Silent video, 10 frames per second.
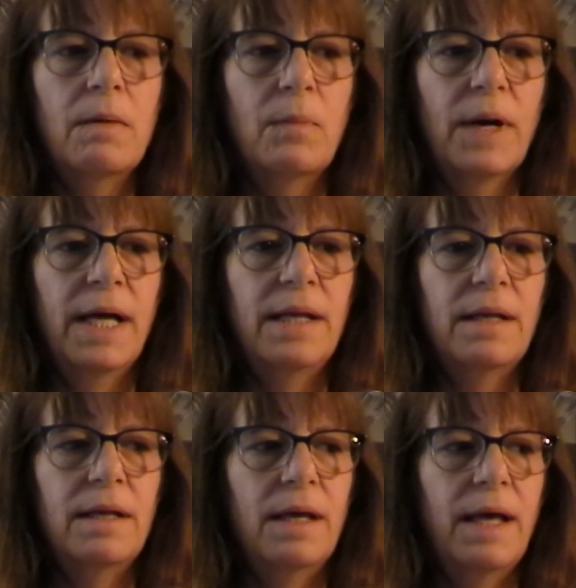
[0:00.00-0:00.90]
But,
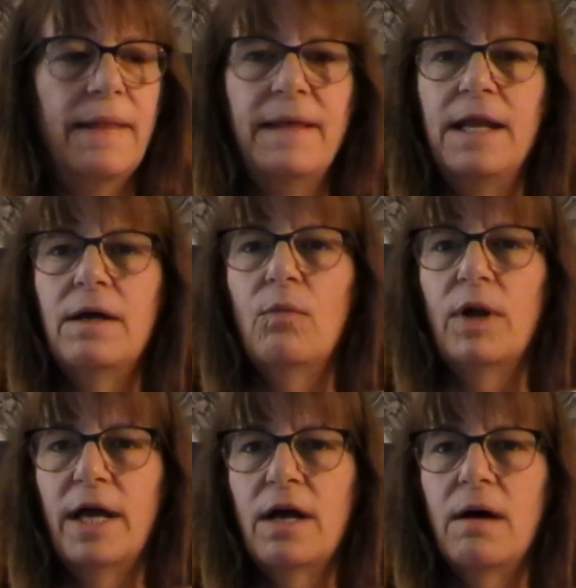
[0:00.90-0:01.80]
and then when
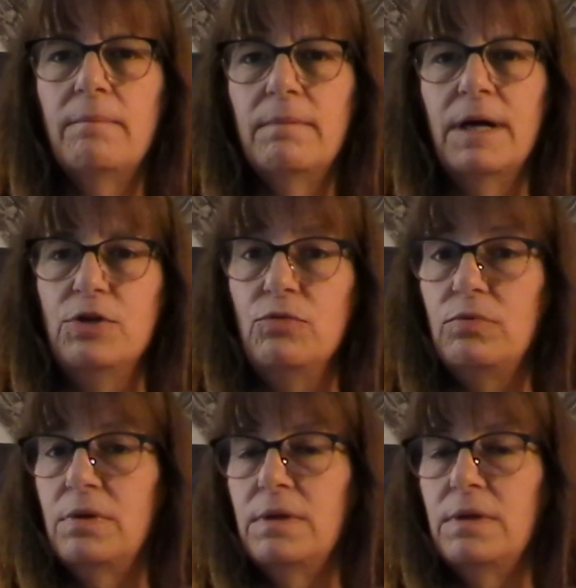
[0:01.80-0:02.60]
I got my new,